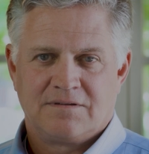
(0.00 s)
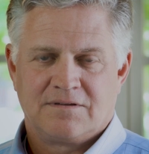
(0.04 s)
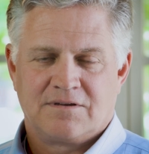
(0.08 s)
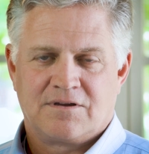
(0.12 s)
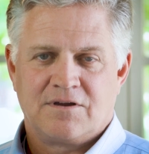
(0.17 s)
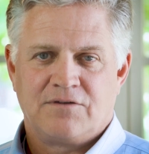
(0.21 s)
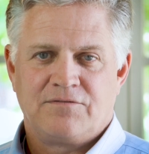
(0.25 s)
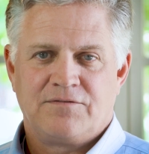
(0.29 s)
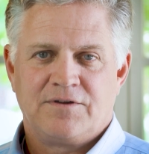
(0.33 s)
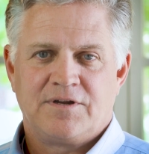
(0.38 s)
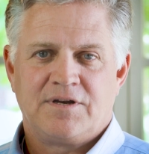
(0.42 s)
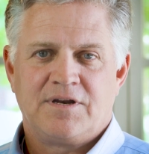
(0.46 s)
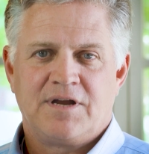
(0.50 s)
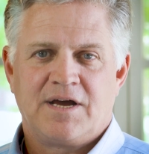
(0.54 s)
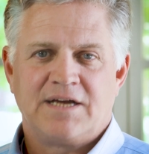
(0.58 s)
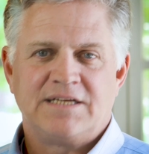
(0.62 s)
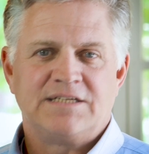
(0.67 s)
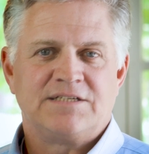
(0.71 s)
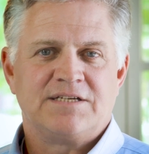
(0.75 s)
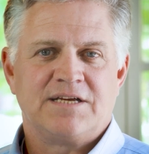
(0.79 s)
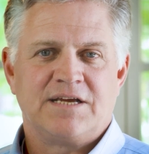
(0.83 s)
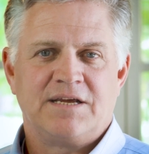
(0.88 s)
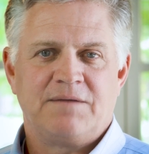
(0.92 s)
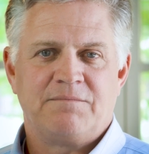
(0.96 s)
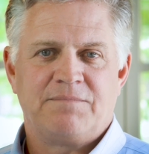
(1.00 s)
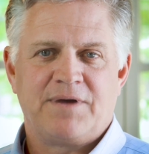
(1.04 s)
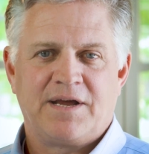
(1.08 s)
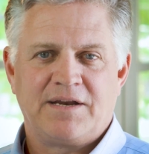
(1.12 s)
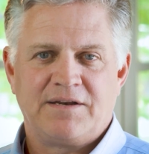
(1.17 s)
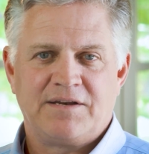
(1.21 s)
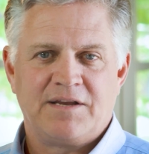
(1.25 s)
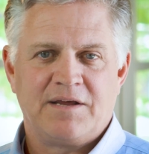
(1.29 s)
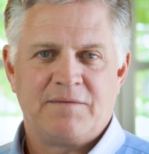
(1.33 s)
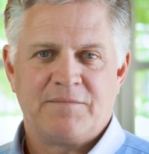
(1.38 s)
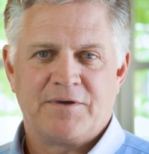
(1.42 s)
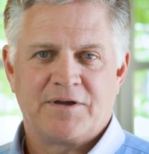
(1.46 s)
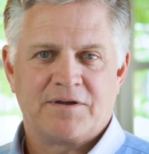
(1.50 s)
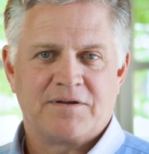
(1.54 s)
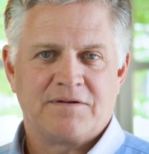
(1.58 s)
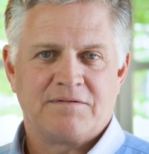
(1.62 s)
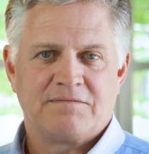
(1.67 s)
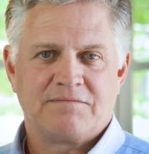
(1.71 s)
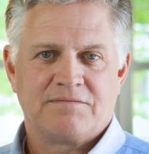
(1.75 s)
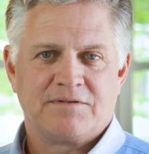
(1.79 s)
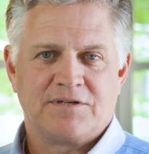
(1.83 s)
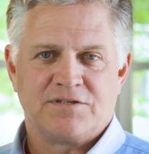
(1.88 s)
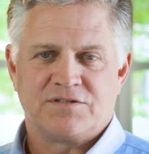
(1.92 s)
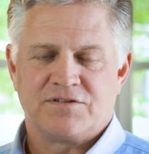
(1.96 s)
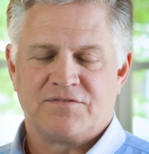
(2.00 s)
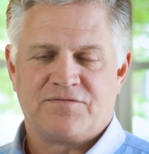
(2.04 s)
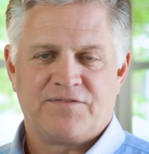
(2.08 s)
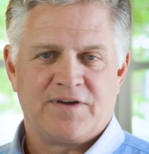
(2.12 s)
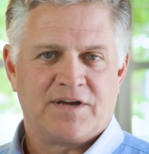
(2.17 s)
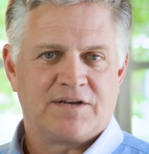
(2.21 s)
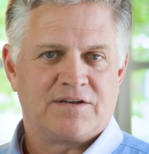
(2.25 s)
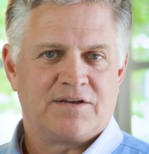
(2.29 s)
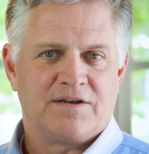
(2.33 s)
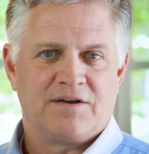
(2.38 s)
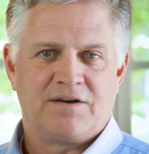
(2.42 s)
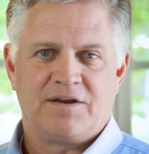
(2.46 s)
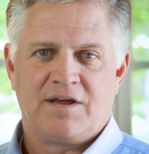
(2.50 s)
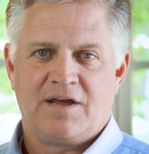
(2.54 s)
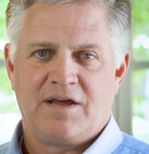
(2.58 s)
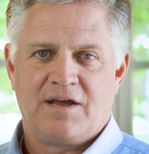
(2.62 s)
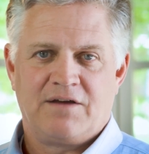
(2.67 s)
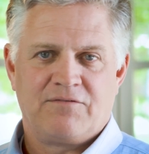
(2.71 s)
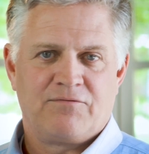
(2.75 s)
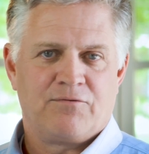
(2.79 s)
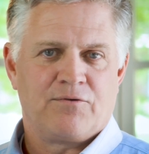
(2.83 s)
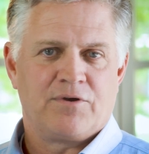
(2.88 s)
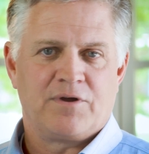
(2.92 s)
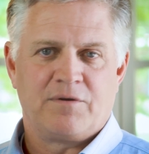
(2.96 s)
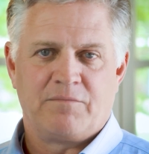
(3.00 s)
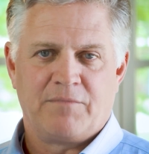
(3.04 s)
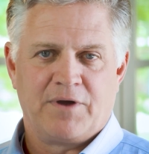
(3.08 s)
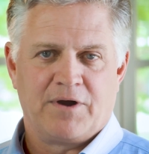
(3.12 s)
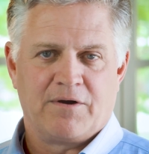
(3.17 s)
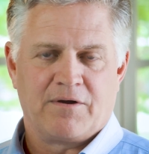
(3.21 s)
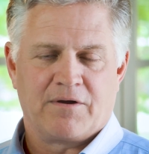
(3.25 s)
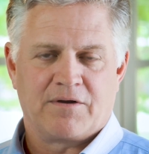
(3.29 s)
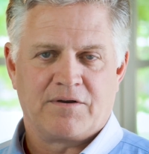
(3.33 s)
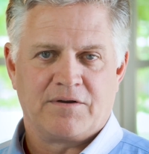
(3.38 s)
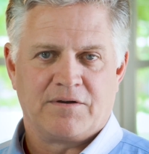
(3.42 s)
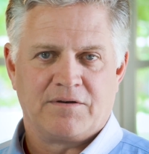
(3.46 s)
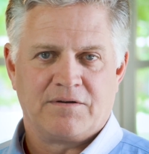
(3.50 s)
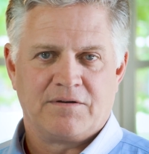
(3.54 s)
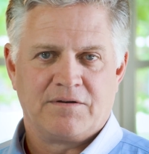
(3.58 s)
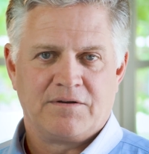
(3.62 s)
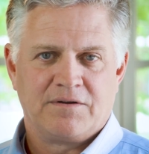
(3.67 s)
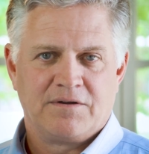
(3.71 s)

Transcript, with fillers: The COVID nineteen pandemic has affected every American.